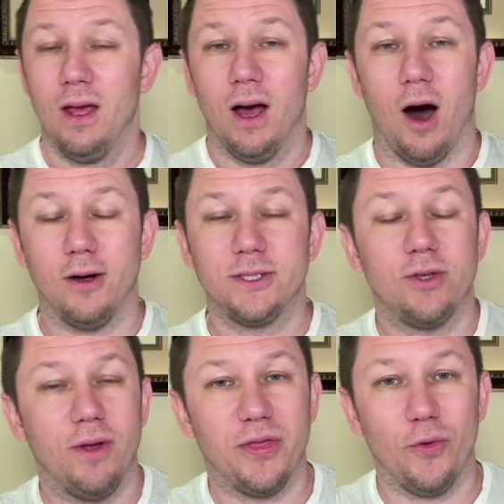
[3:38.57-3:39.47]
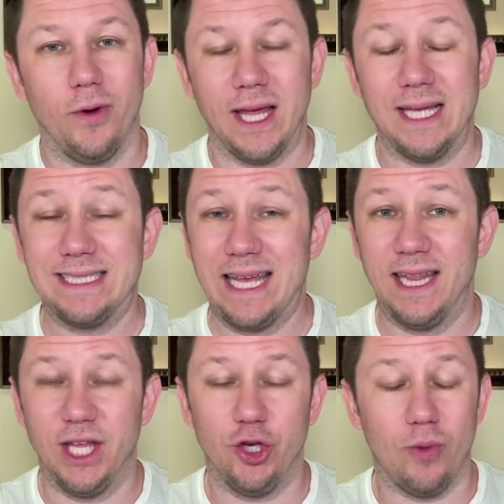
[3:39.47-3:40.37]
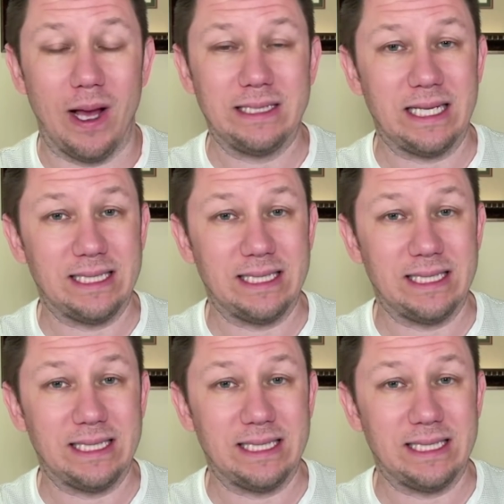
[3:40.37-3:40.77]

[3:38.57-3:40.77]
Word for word: Also, authorities in the U.S.